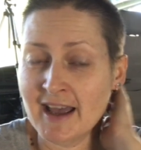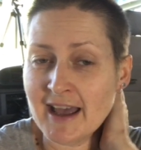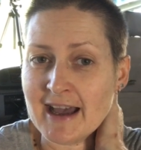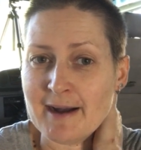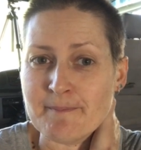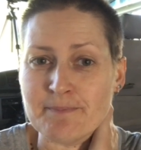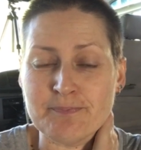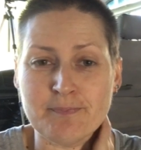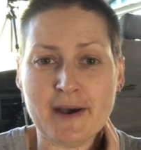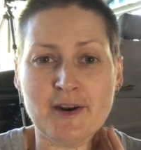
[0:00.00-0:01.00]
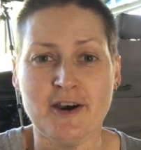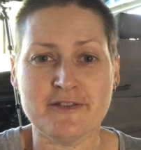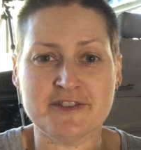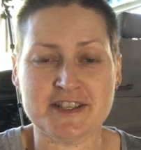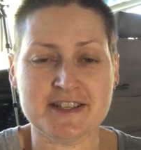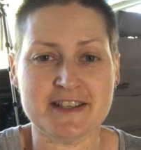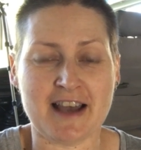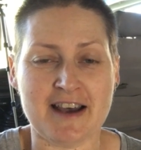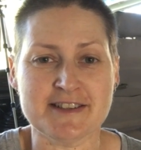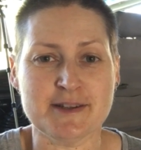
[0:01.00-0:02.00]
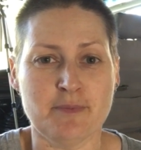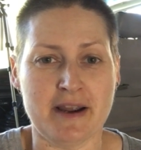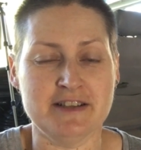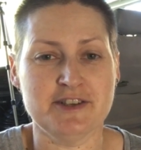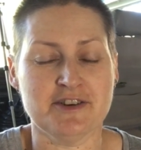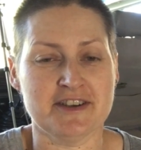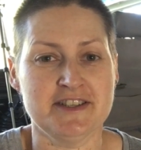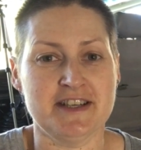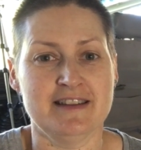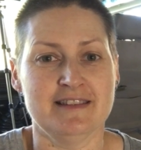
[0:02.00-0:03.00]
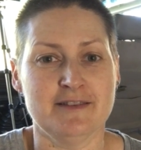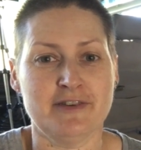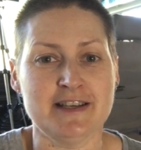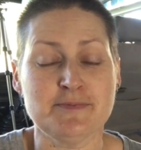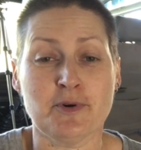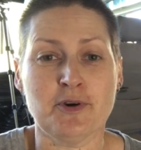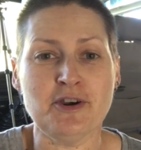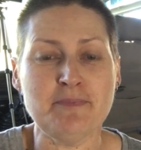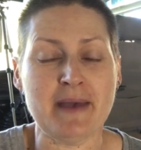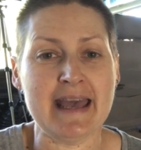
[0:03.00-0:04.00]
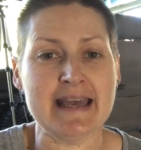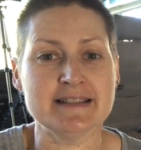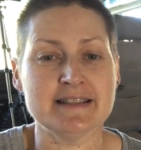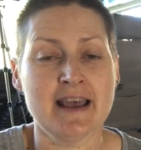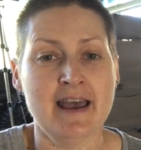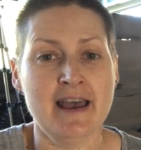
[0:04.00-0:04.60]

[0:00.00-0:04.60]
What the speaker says: but I've just asked the Brains Trust in the Facebook group, and